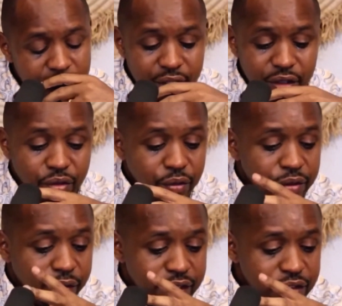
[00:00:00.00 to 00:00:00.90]
I don't know
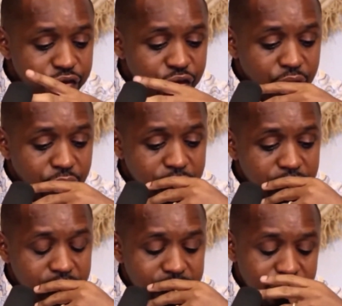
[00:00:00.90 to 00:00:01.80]
what they were waiting for.
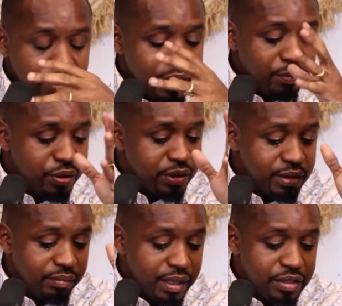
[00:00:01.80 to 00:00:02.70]
I think they were
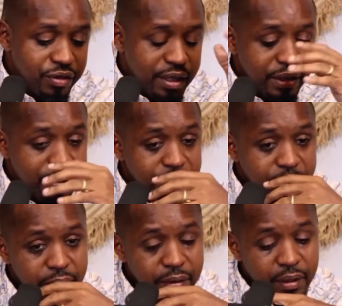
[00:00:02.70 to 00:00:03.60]
putting some things ready.
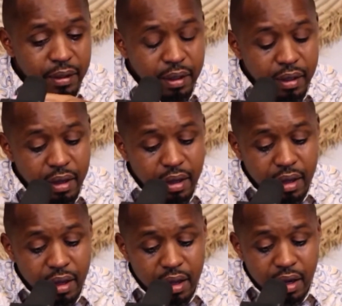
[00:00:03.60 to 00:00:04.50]

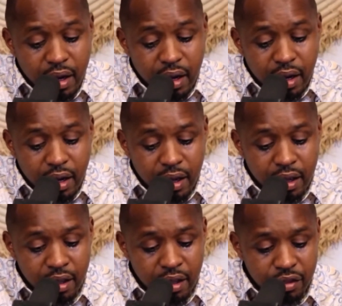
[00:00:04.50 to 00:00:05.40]

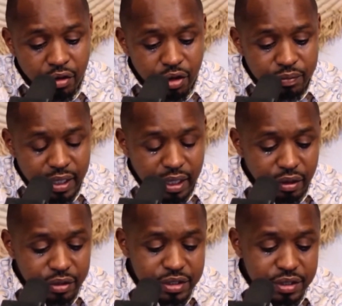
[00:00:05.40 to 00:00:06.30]
They got me
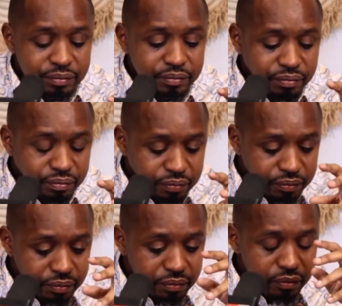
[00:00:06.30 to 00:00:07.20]
out.
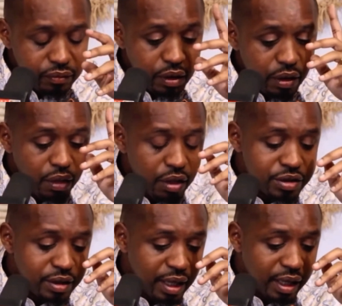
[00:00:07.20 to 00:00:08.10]
I
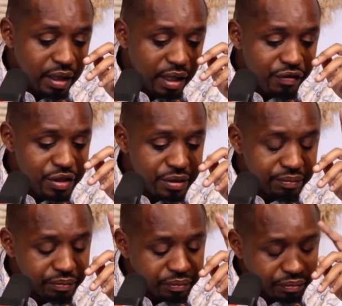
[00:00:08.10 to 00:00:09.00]
was still handcuffed